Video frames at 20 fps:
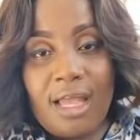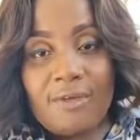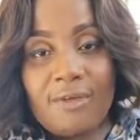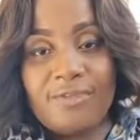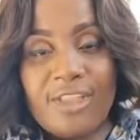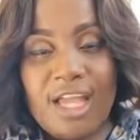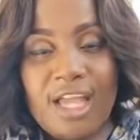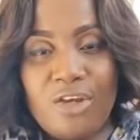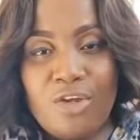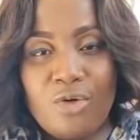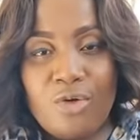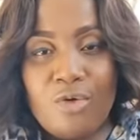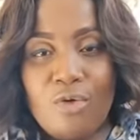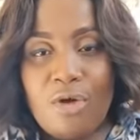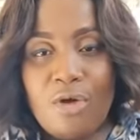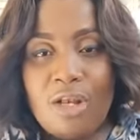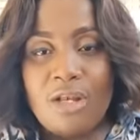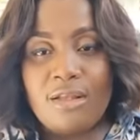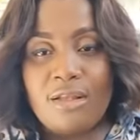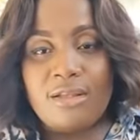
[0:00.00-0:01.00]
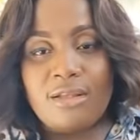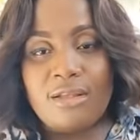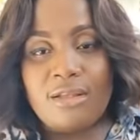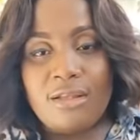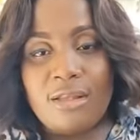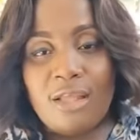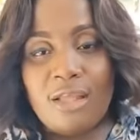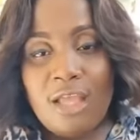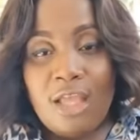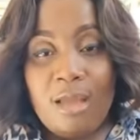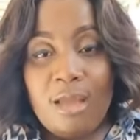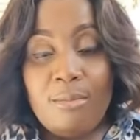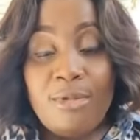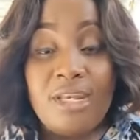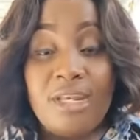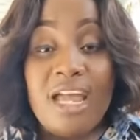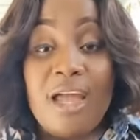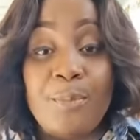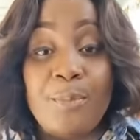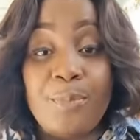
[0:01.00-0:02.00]
After no goal,
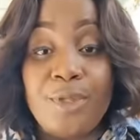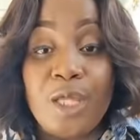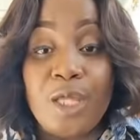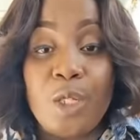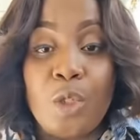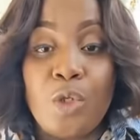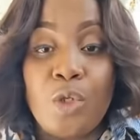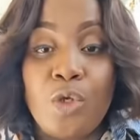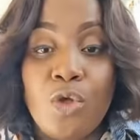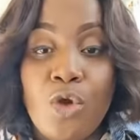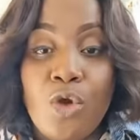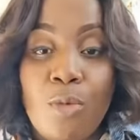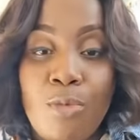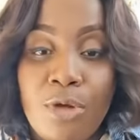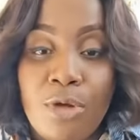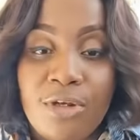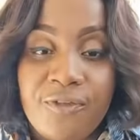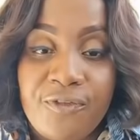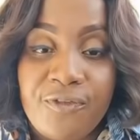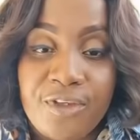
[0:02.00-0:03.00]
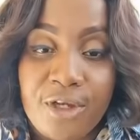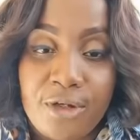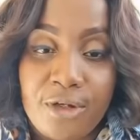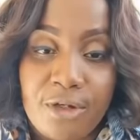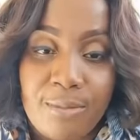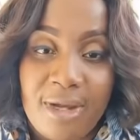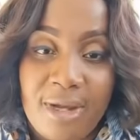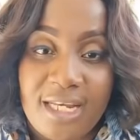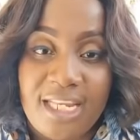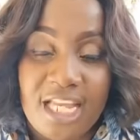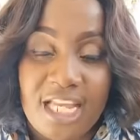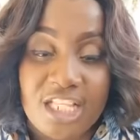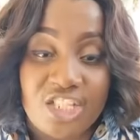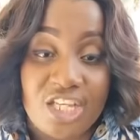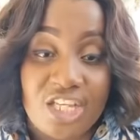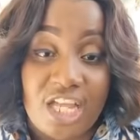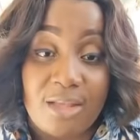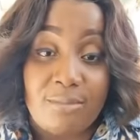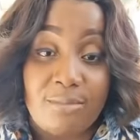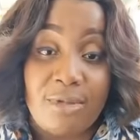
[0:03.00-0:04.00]
me not pay no money for hear nobody a
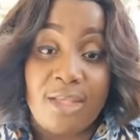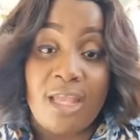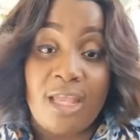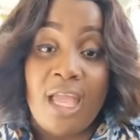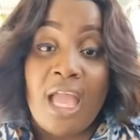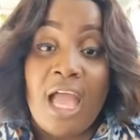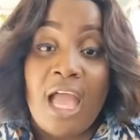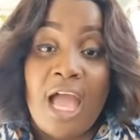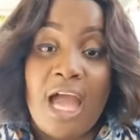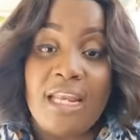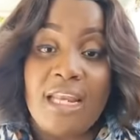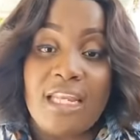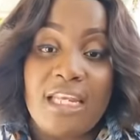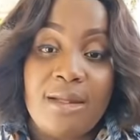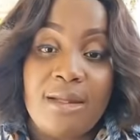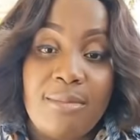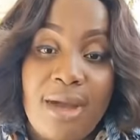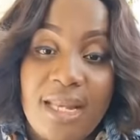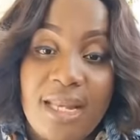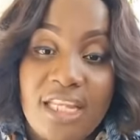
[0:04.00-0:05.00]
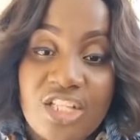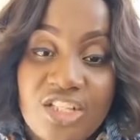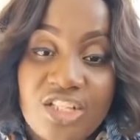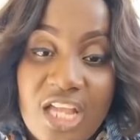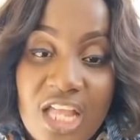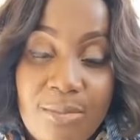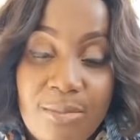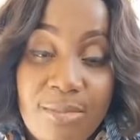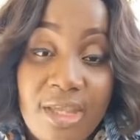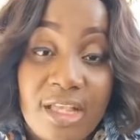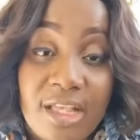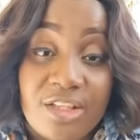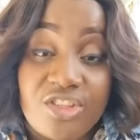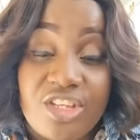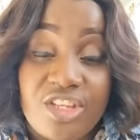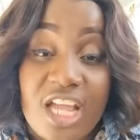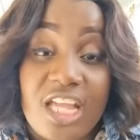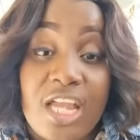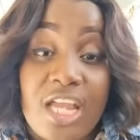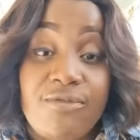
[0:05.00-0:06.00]
chat me. And anybody chat me,
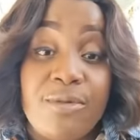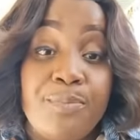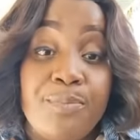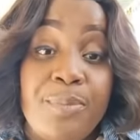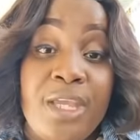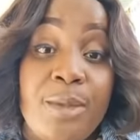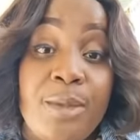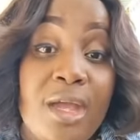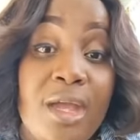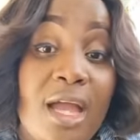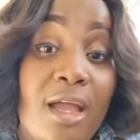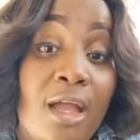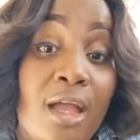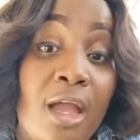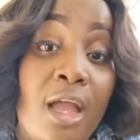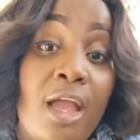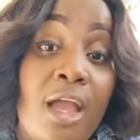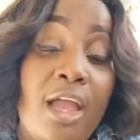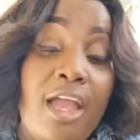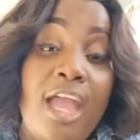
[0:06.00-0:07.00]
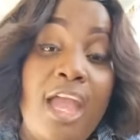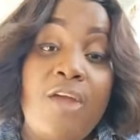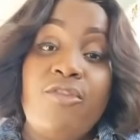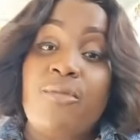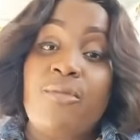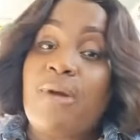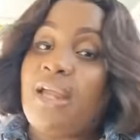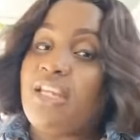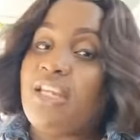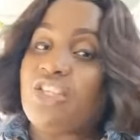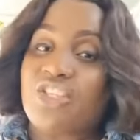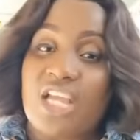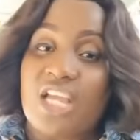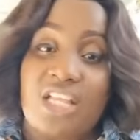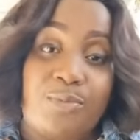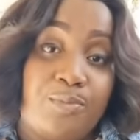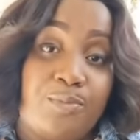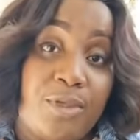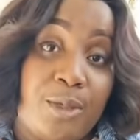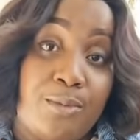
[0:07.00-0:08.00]
chat every pe everybody
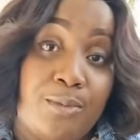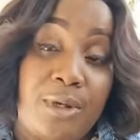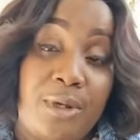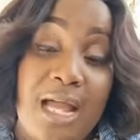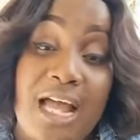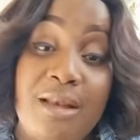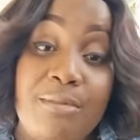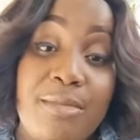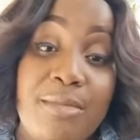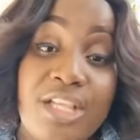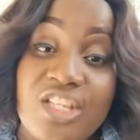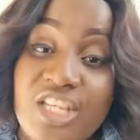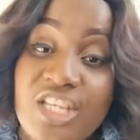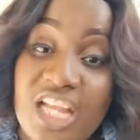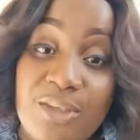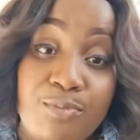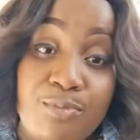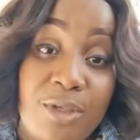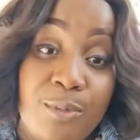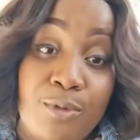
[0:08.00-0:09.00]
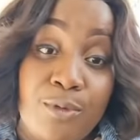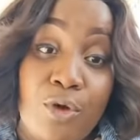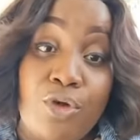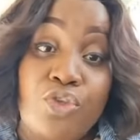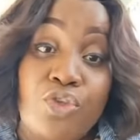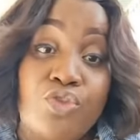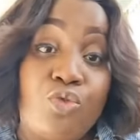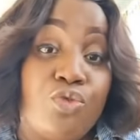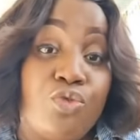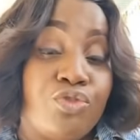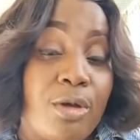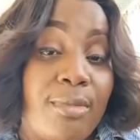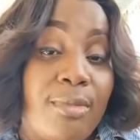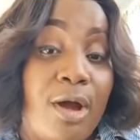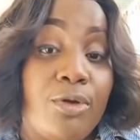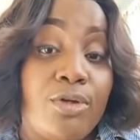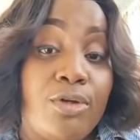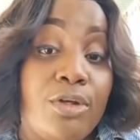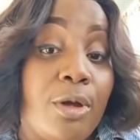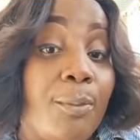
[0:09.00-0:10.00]
chat people. All me chat people. I go choose
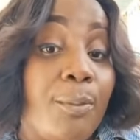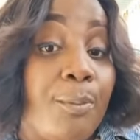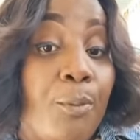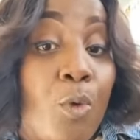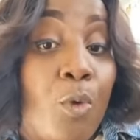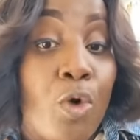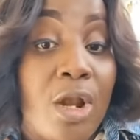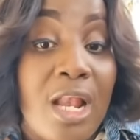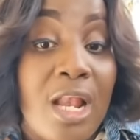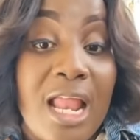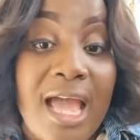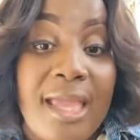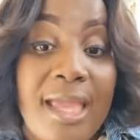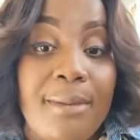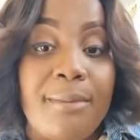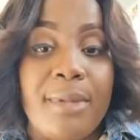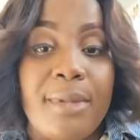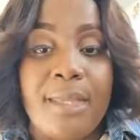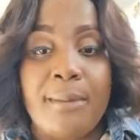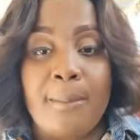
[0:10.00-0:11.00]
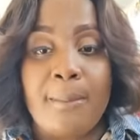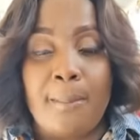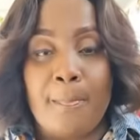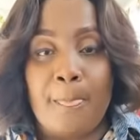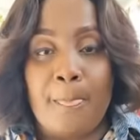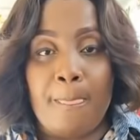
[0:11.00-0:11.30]
someone in a bowl like me.